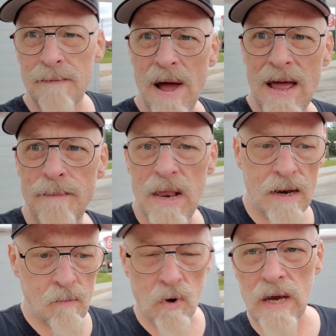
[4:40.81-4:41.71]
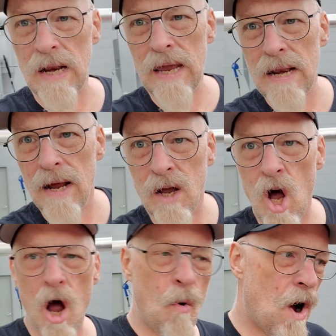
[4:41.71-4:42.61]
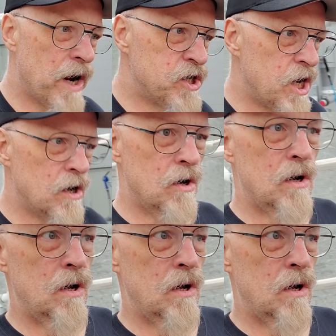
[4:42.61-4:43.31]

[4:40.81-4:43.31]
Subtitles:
by a minute. We're going to get a car wash here.